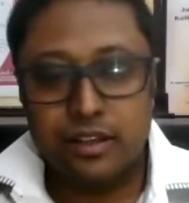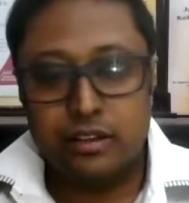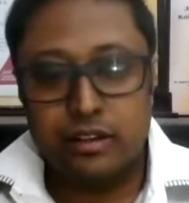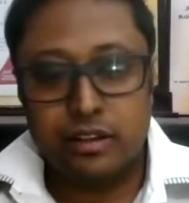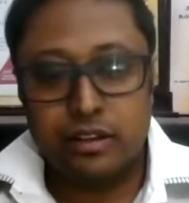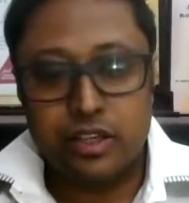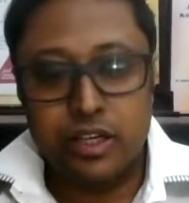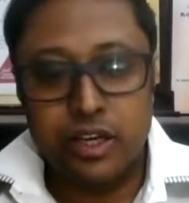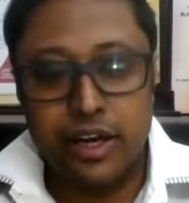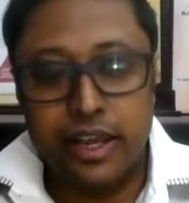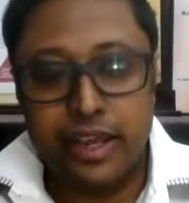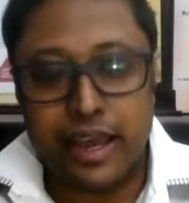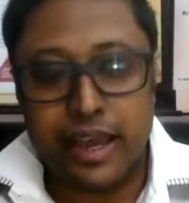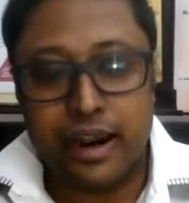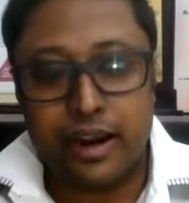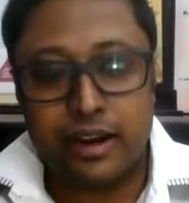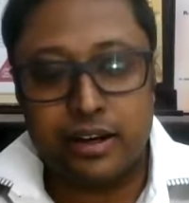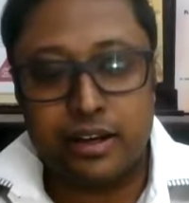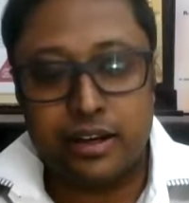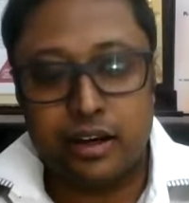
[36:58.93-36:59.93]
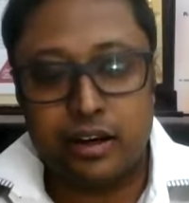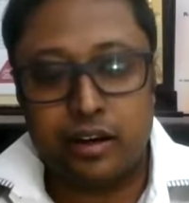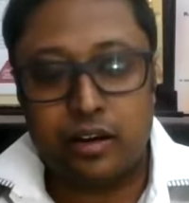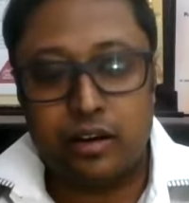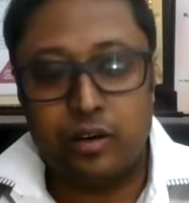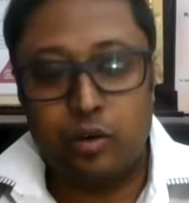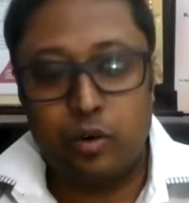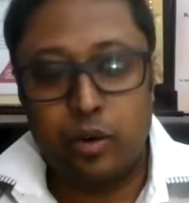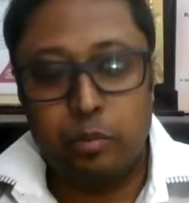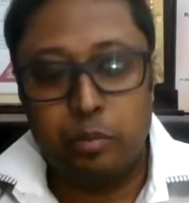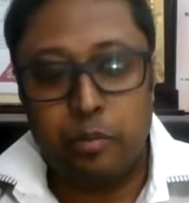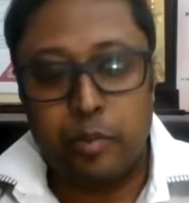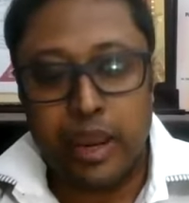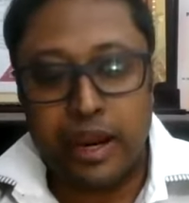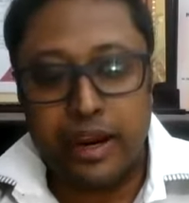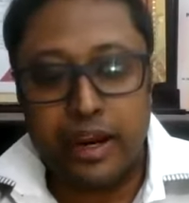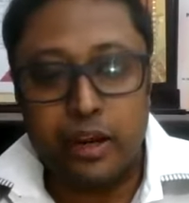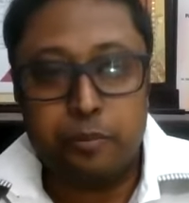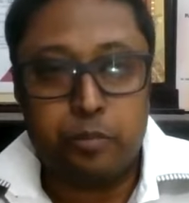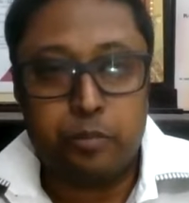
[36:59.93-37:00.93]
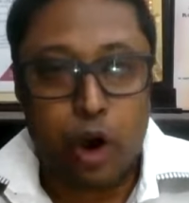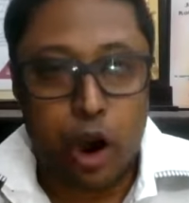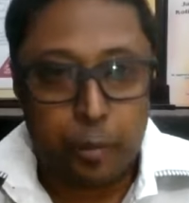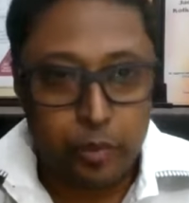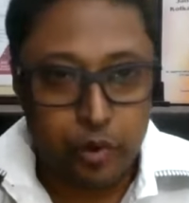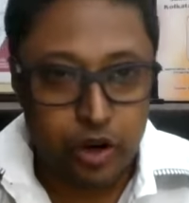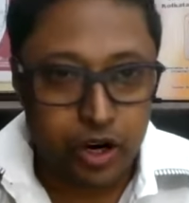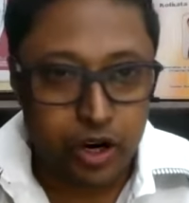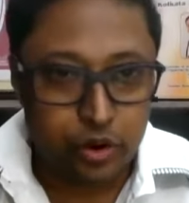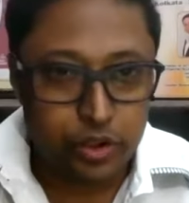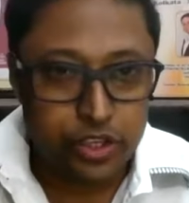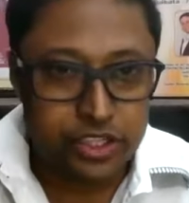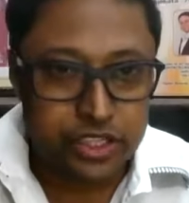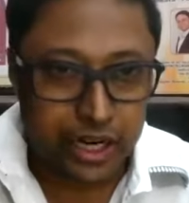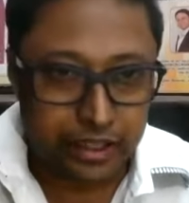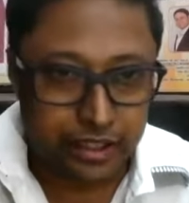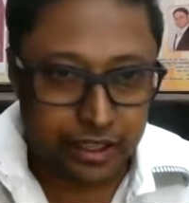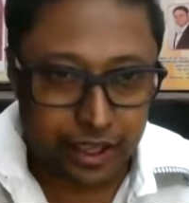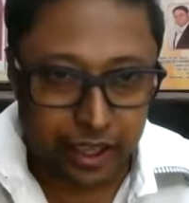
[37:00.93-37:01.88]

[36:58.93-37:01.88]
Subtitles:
The 3D character, we made it popular inside the